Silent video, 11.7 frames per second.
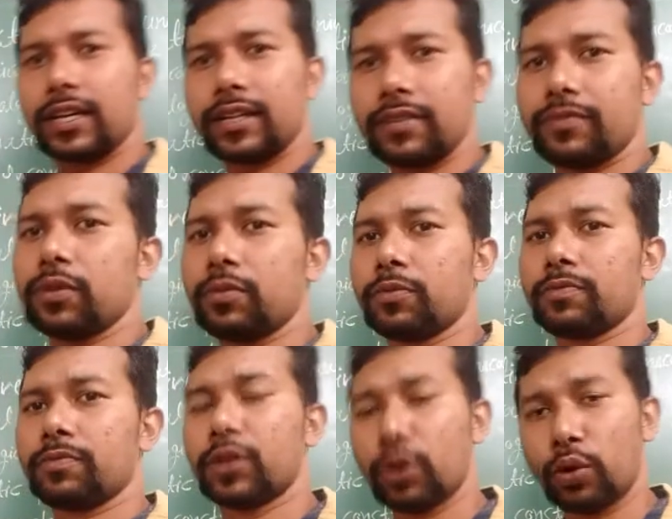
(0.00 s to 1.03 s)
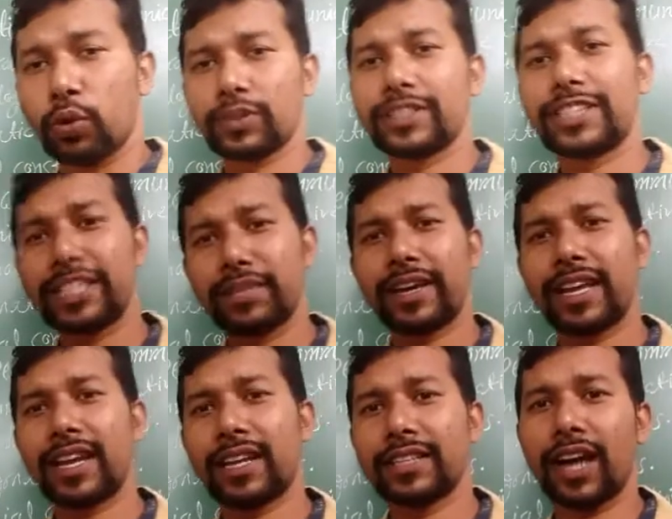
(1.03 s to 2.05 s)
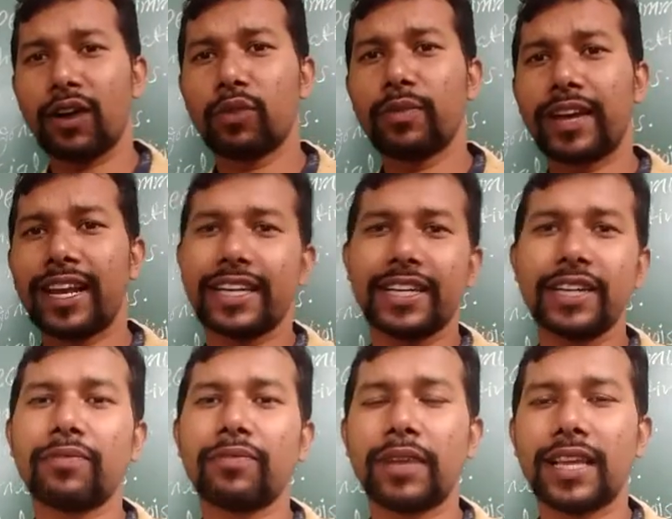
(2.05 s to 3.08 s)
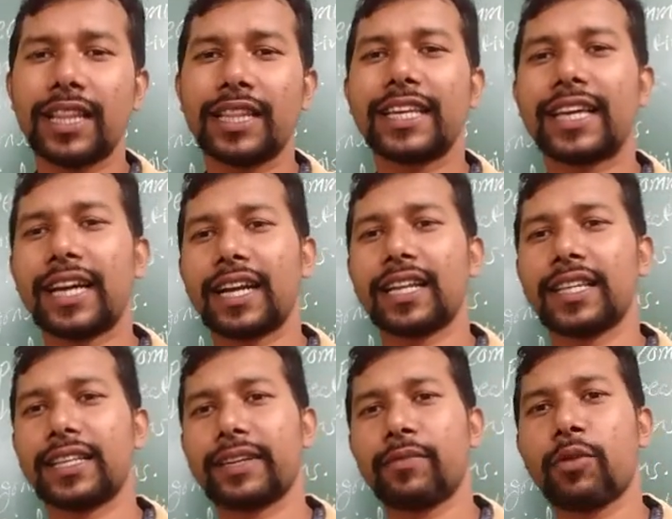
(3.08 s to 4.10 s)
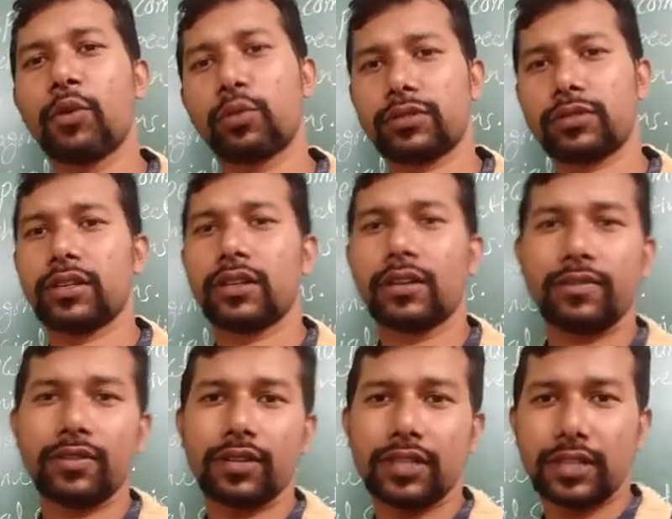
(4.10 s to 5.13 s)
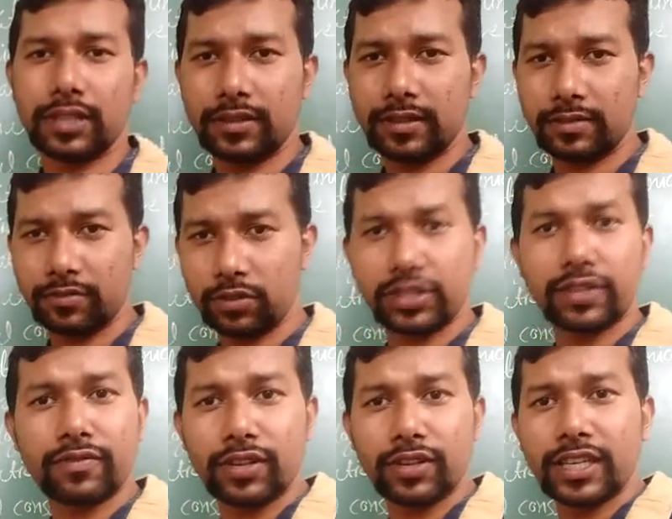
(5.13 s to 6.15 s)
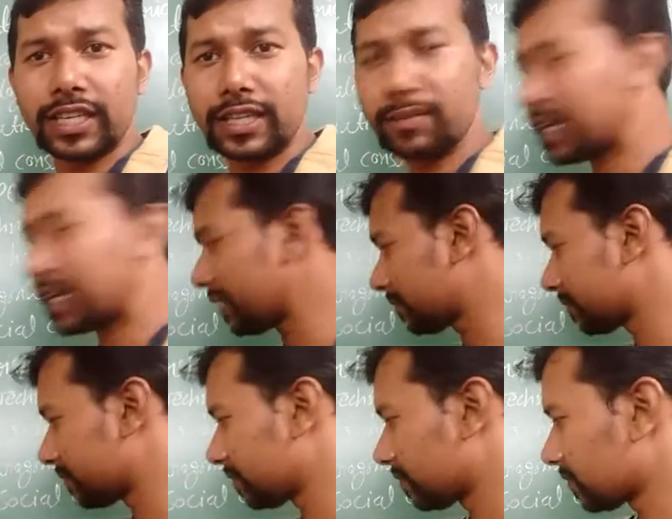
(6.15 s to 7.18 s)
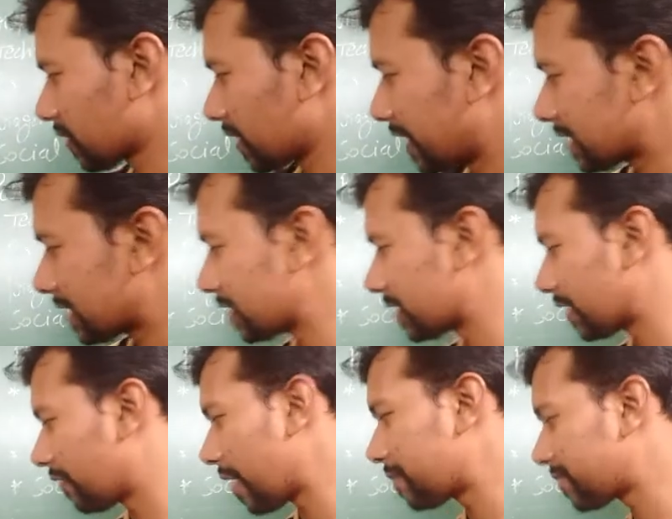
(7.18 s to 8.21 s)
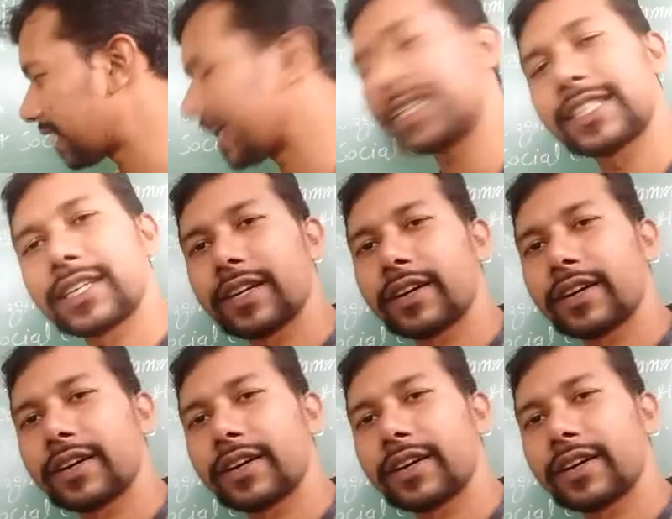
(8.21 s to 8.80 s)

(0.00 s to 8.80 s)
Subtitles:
If you know Gmail, Yahoo Mail, Rediff Mail, they are the host for the hosting for the emailing. Next is the website.